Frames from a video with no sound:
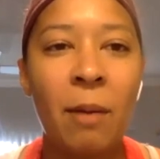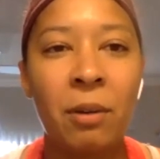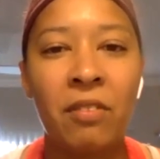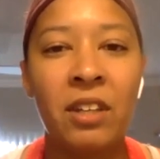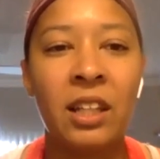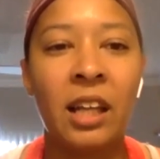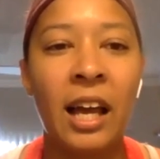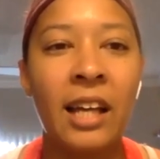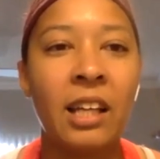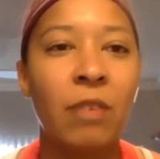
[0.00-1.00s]
top of it,
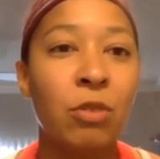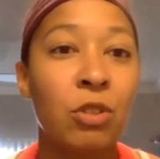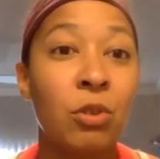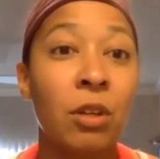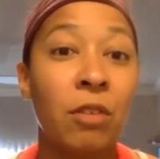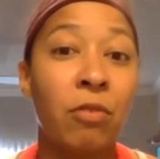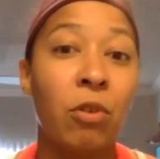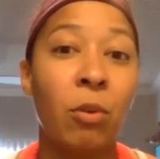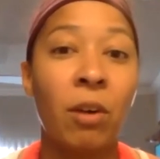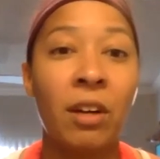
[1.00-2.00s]
like if we're doing
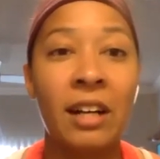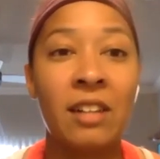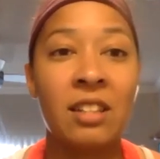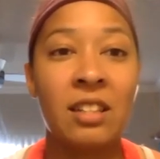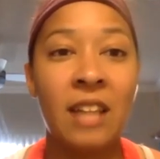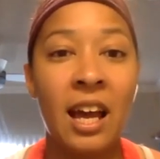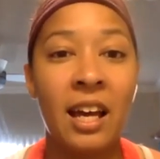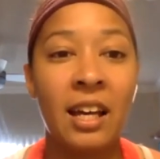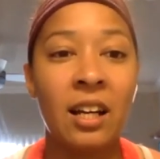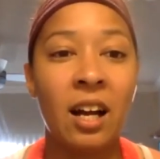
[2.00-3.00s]
4 workouts a
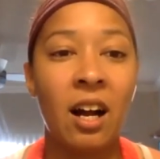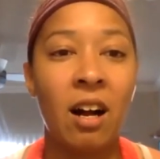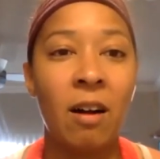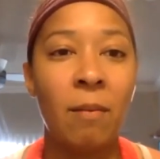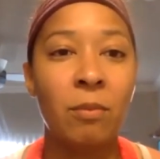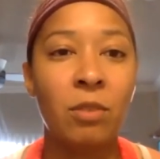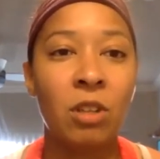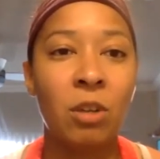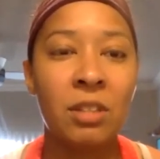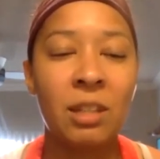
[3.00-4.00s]
day,
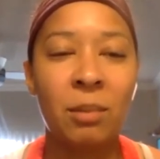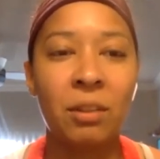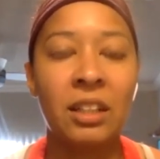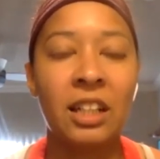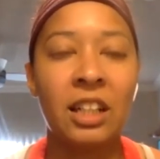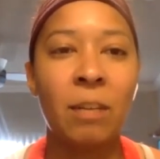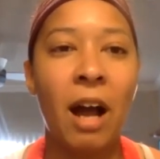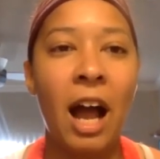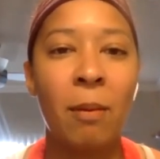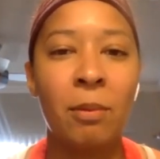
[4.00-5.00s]
we typically hear about
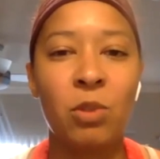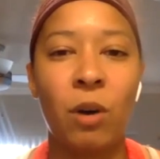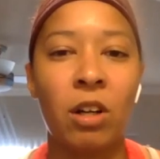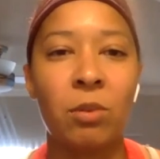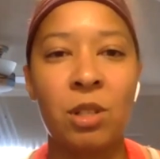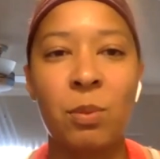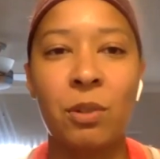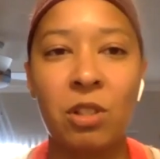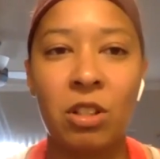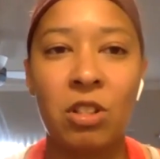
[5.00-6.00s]
how much water we're
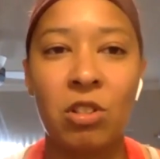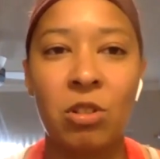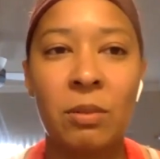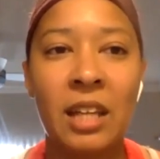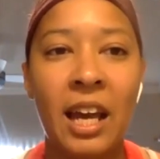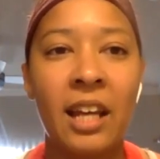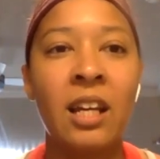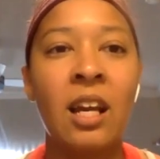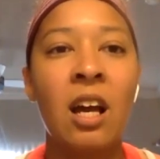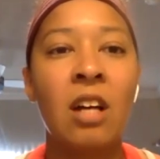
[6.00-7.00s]
supposed to consume a day.
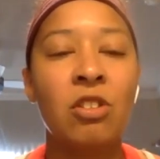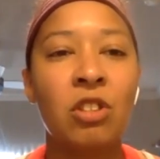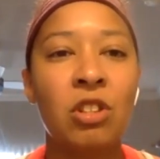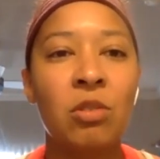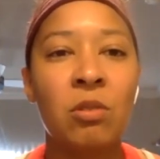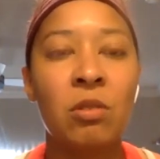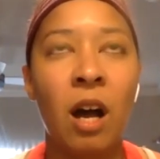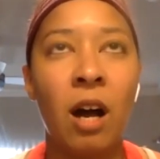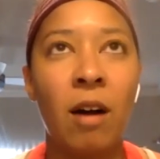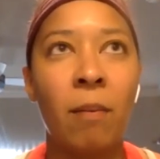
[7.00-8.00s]
Do you
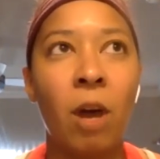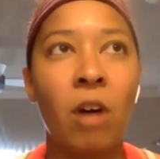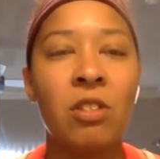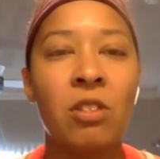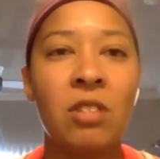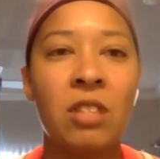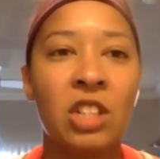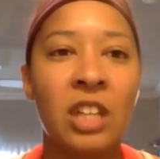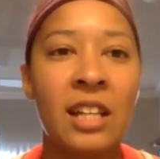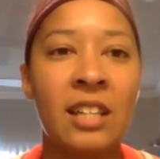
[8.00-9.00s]
also
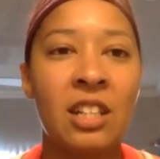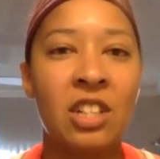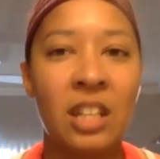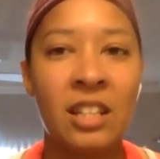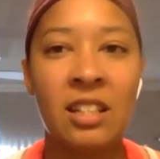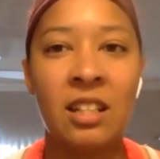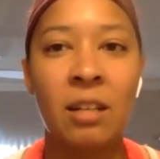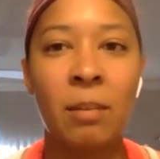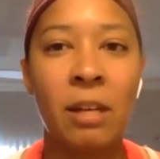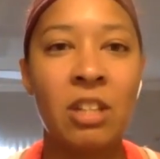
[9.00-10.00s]
suggest adjusting
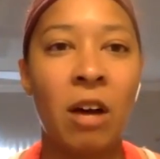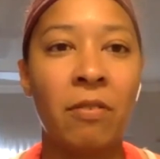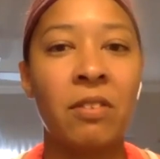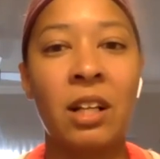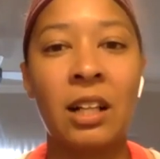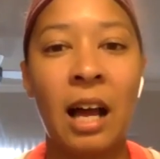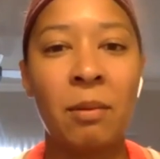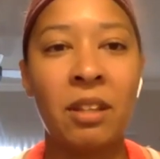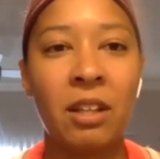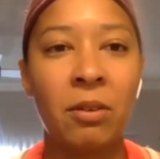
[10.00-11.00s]
based off of the
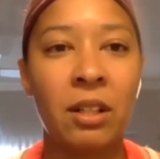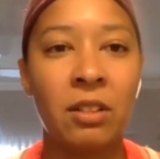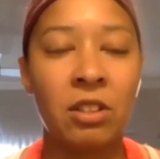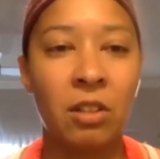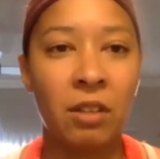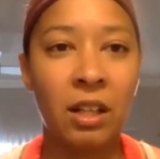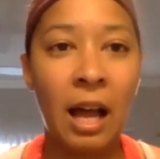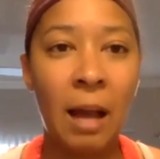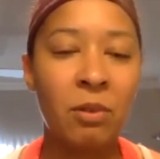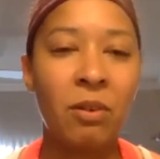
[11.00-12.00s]
climate? The
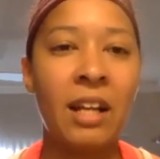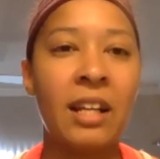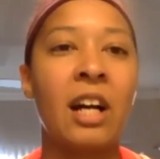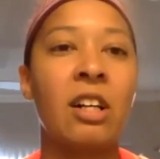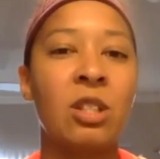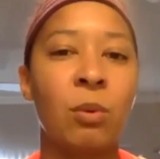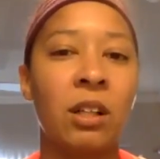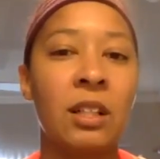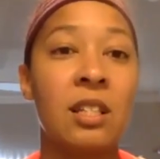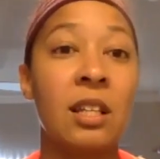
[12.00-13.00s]
climate right now, as well
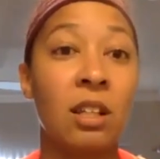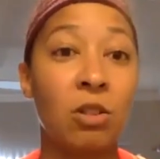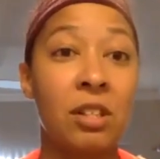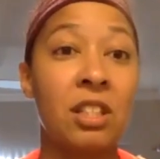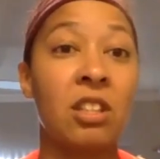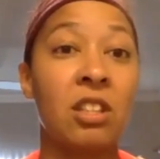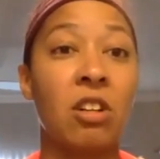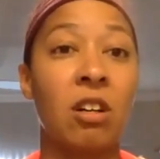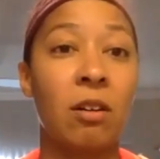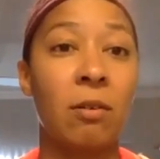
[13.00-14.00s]
as increasing
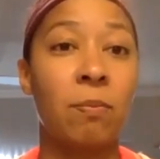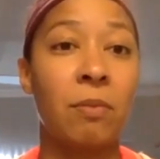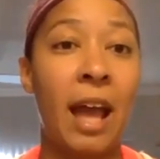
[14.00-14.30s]
your